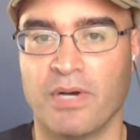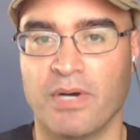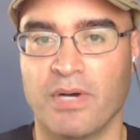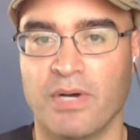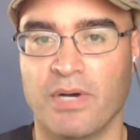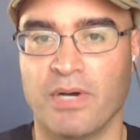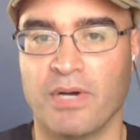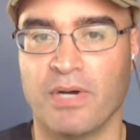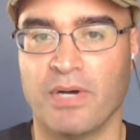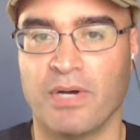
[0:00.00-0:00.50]

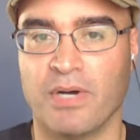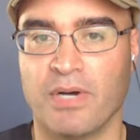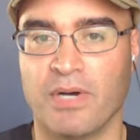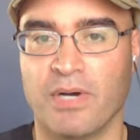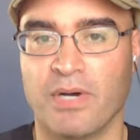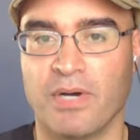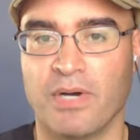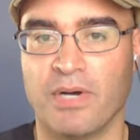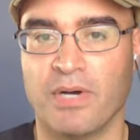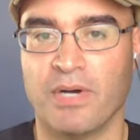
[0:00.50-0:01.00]
it's
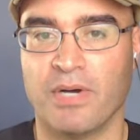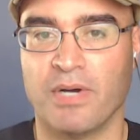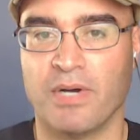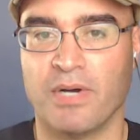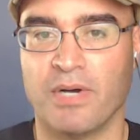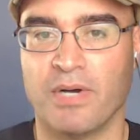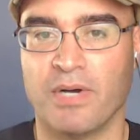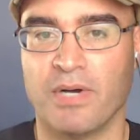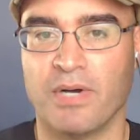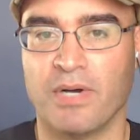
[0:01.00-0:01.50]
still
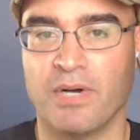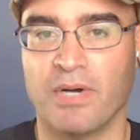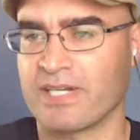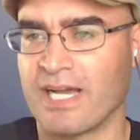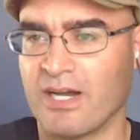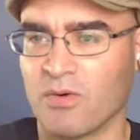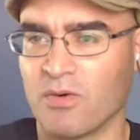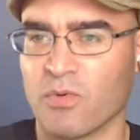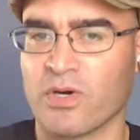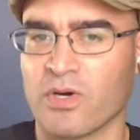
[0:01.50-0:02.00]
figured
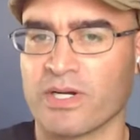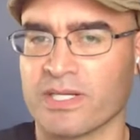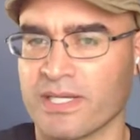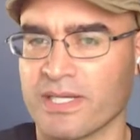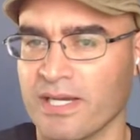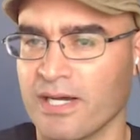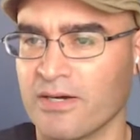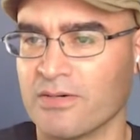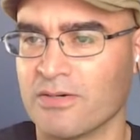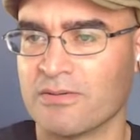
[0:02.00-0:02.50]
out where to
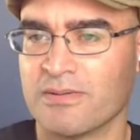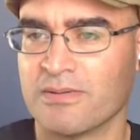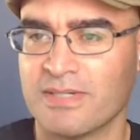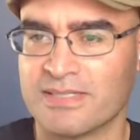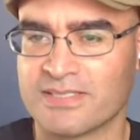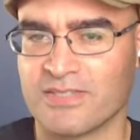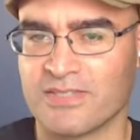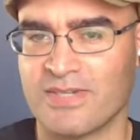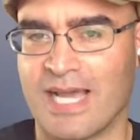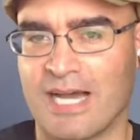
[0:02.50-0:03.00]
go.
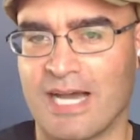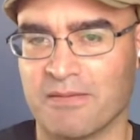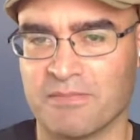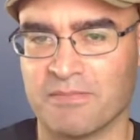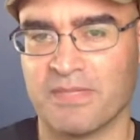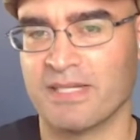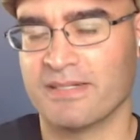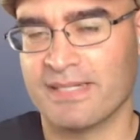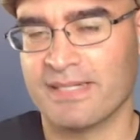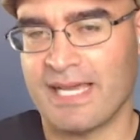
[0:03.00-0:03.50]
And so
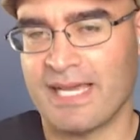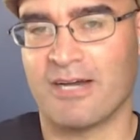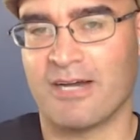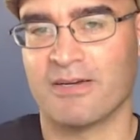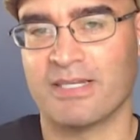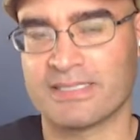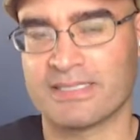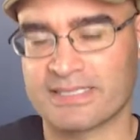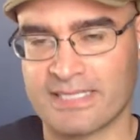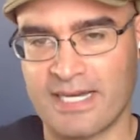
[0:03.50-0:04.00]
now
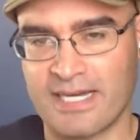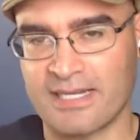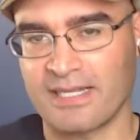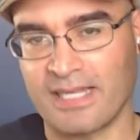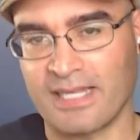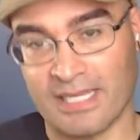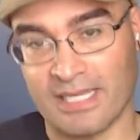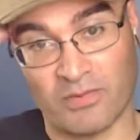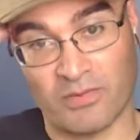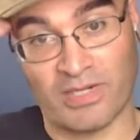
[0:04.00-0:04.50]
it's kind of
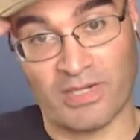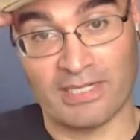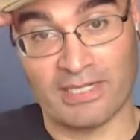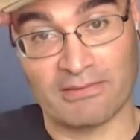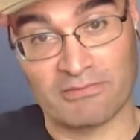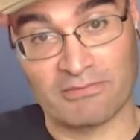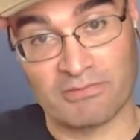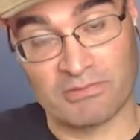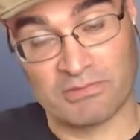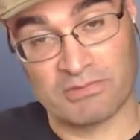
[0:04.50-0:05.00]
like when
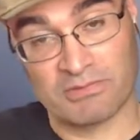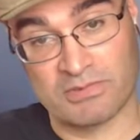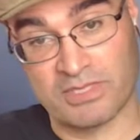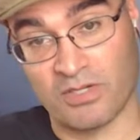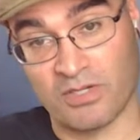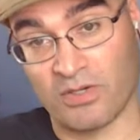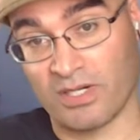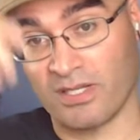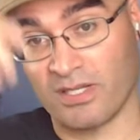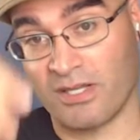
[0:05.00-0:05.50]
I
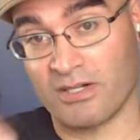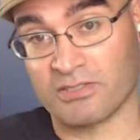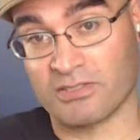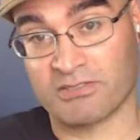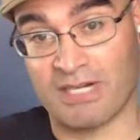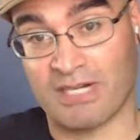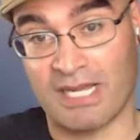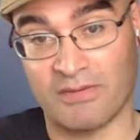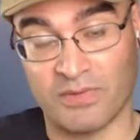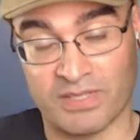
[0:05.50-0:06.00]
go on a long
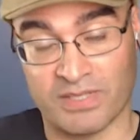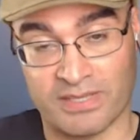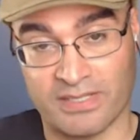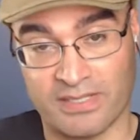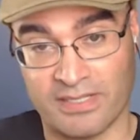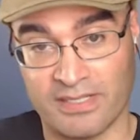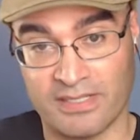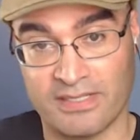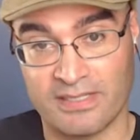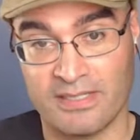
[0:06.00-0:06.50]
drive with
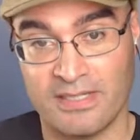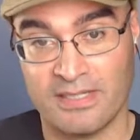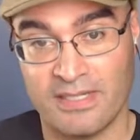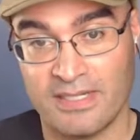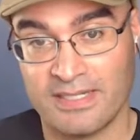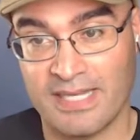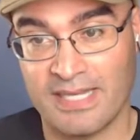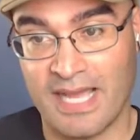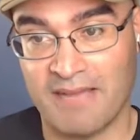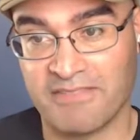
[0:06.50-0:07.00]
the
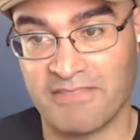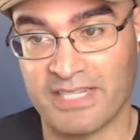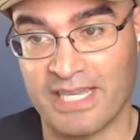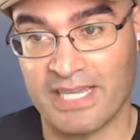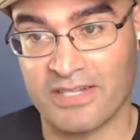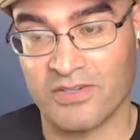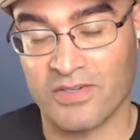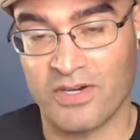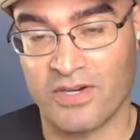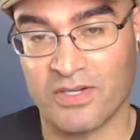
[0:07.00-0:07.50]

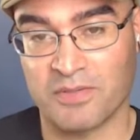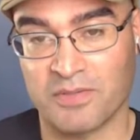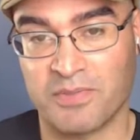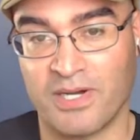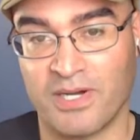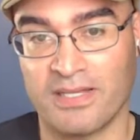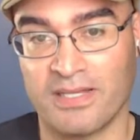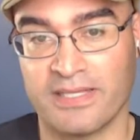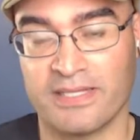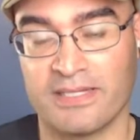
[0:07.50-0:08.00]
Navigate on
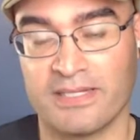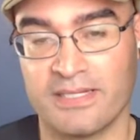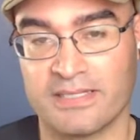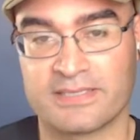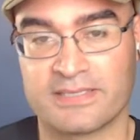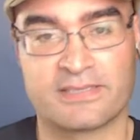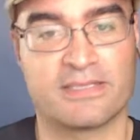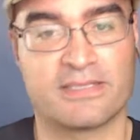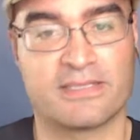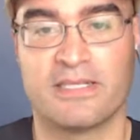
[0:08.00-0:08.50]
autopilot.
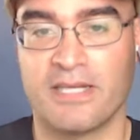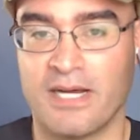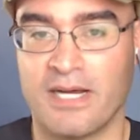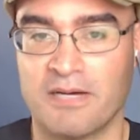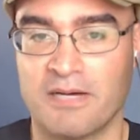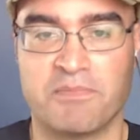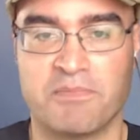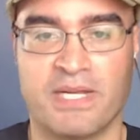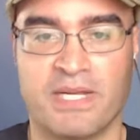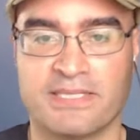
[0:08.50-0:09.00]
It's
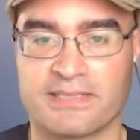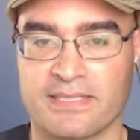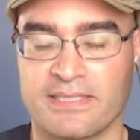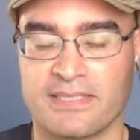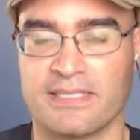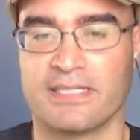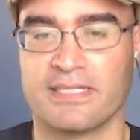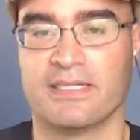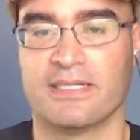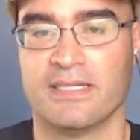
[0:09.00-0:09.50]
I'm
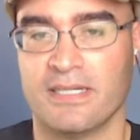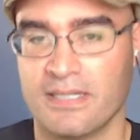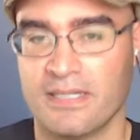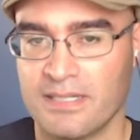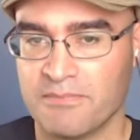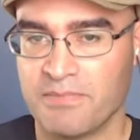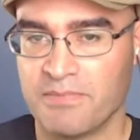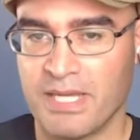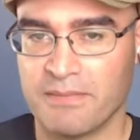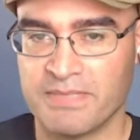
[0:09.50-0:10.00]
basically
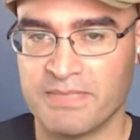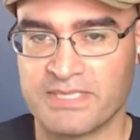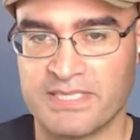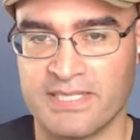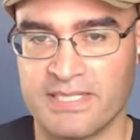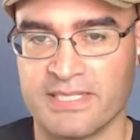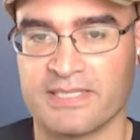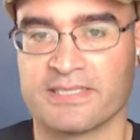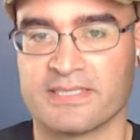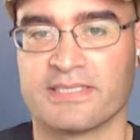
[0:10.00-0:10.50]

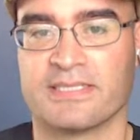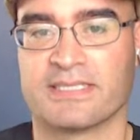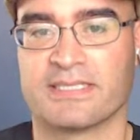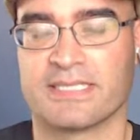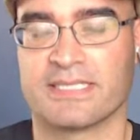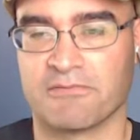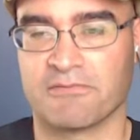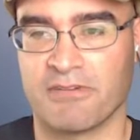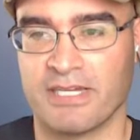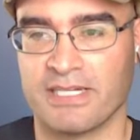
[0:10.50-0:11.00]
babysitting the
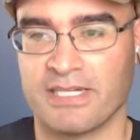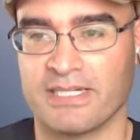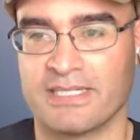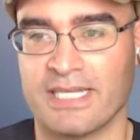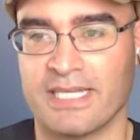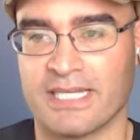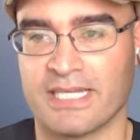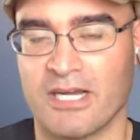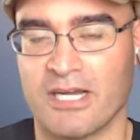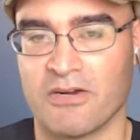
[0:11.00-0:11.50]
system, ready to
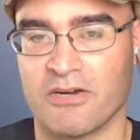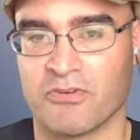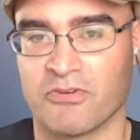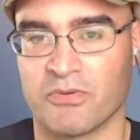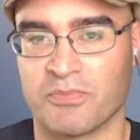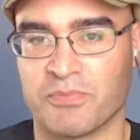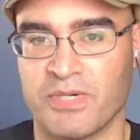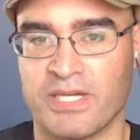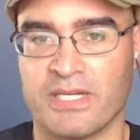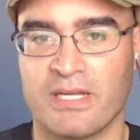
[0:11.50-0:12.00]
take
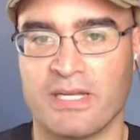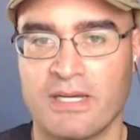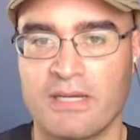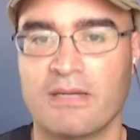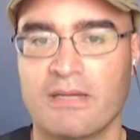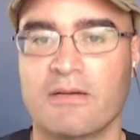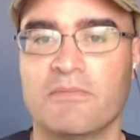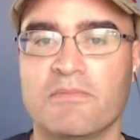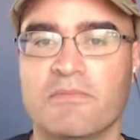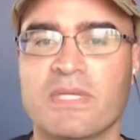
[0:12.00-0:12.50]
over. But
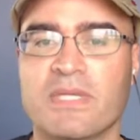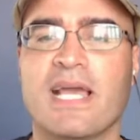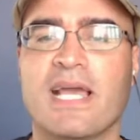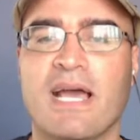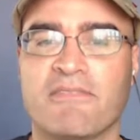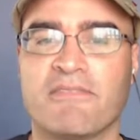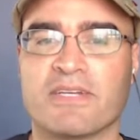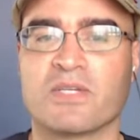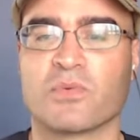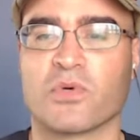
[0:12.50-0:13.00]
me
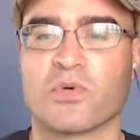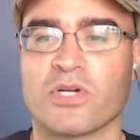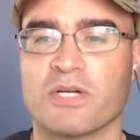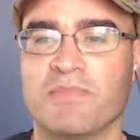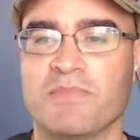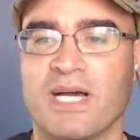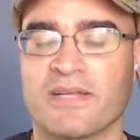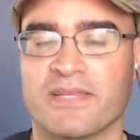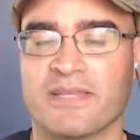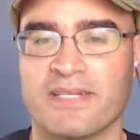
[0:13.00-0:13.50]
having to worry
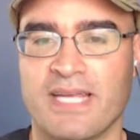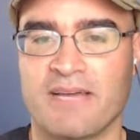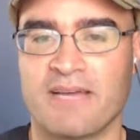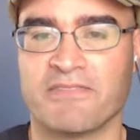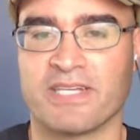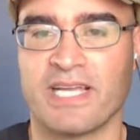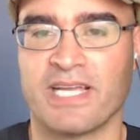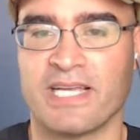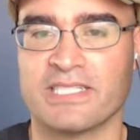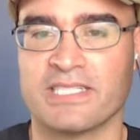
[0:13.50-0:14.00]
about the
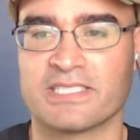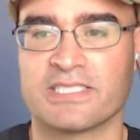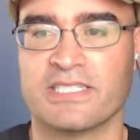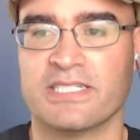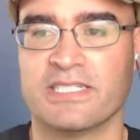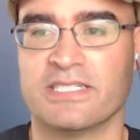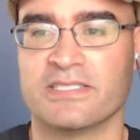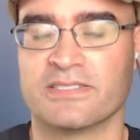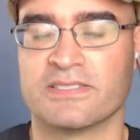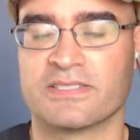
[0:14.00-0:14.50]

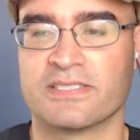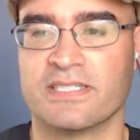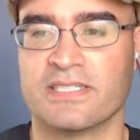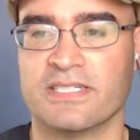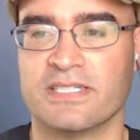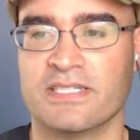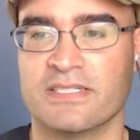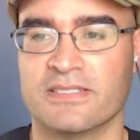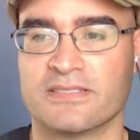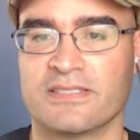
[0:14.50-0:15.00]
navigation
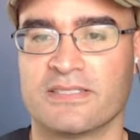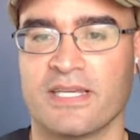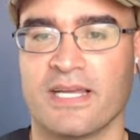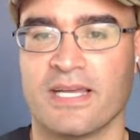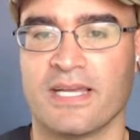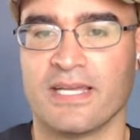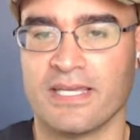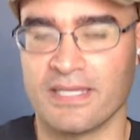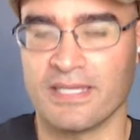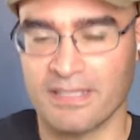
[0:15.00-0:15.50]
is
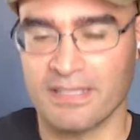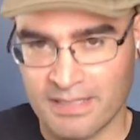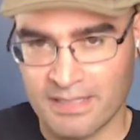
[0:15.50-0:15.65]
a